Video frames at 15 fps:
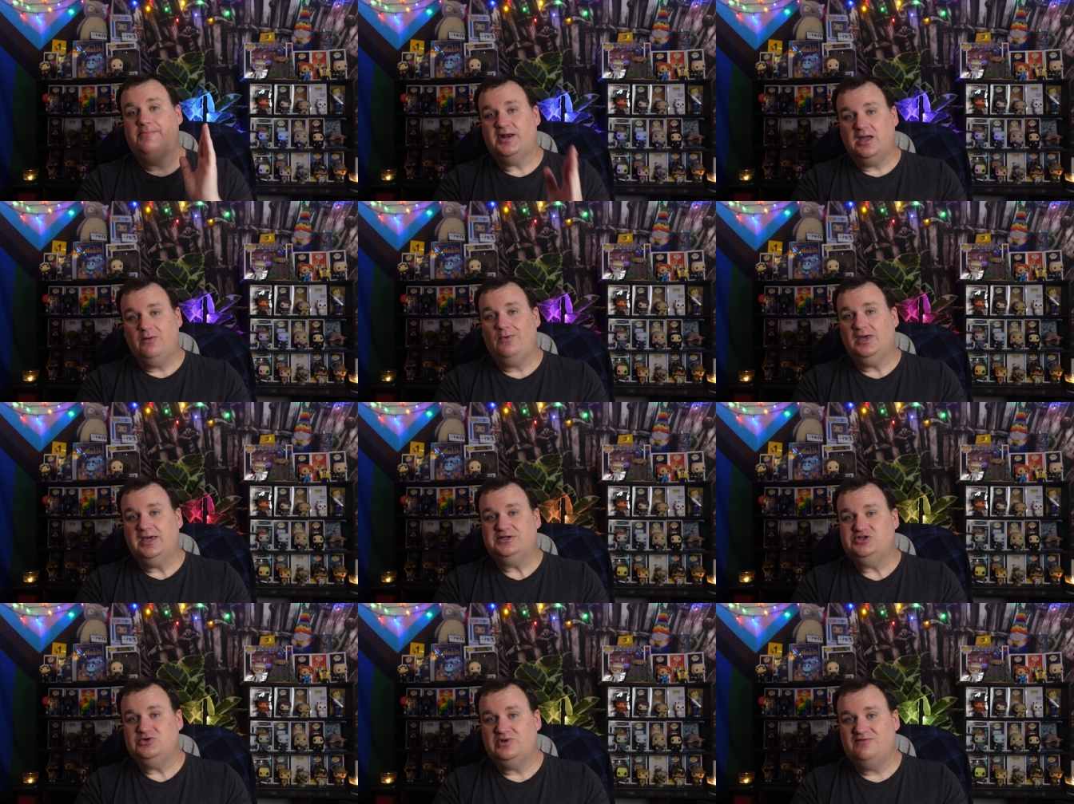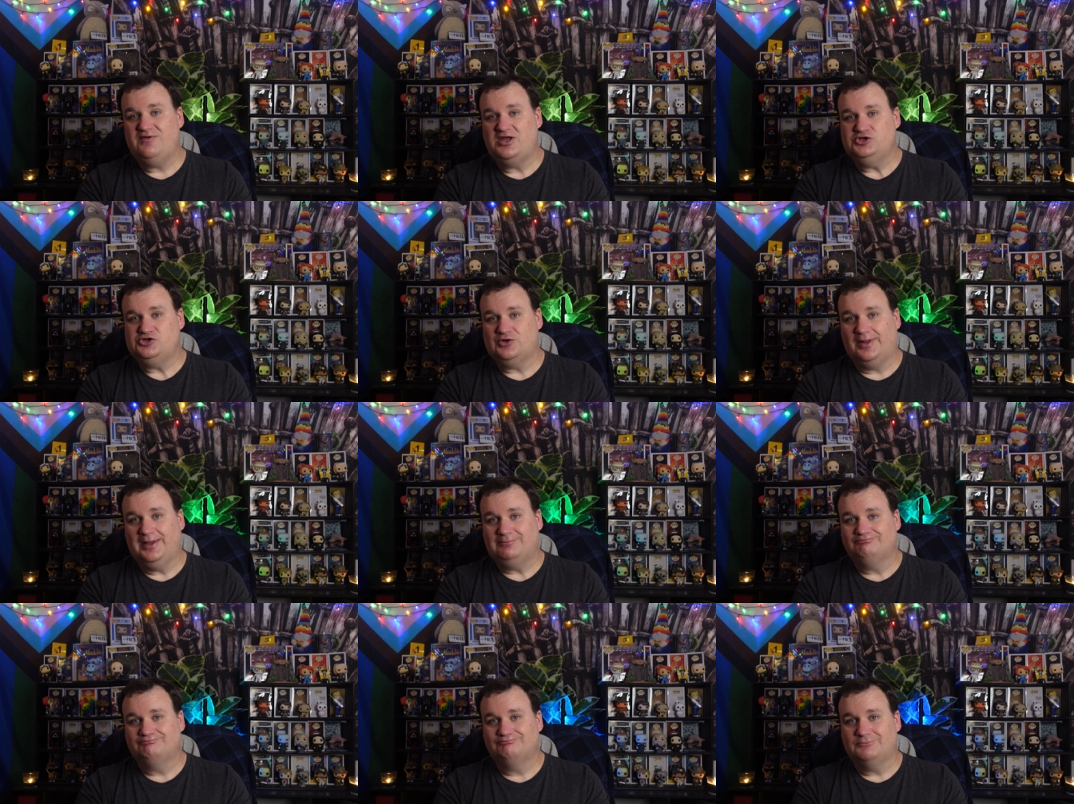but I will get to it
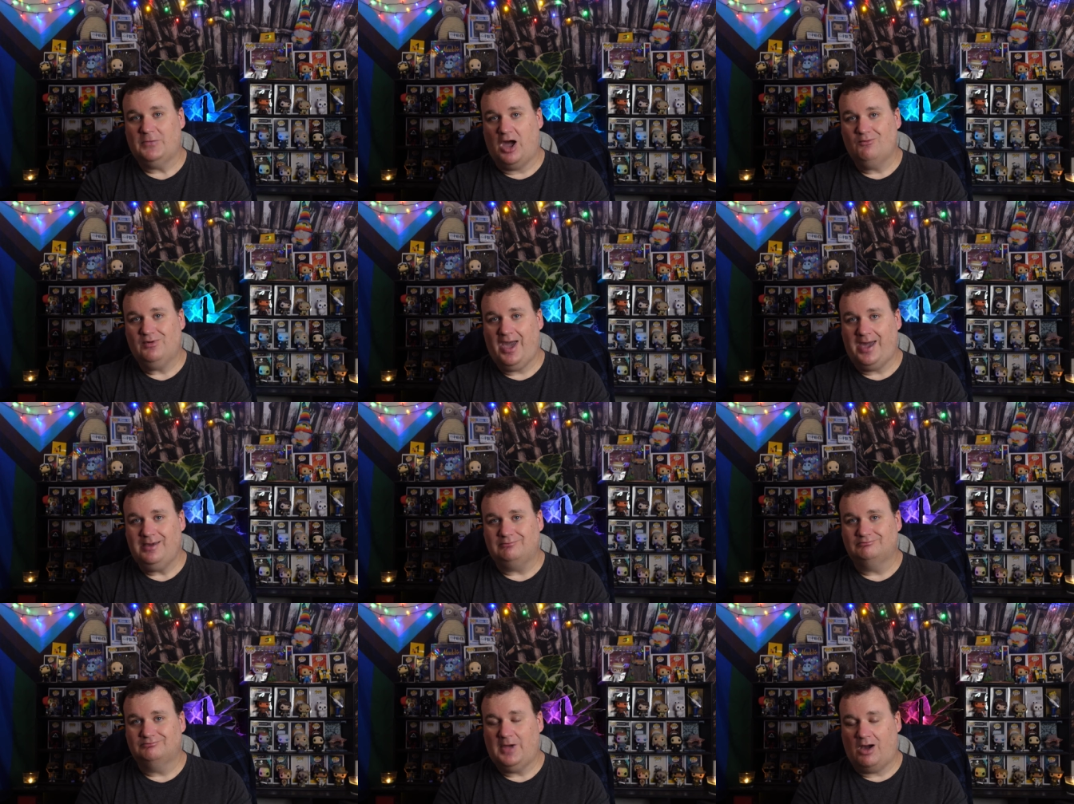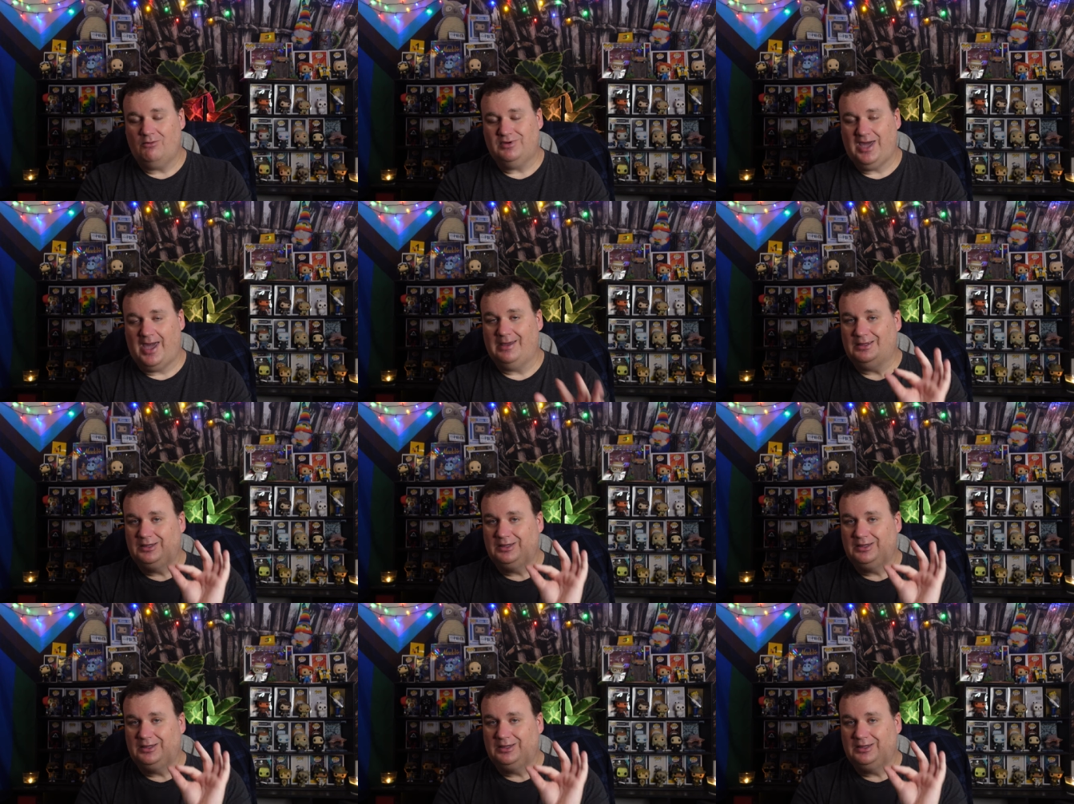eventually. Okay? Okay.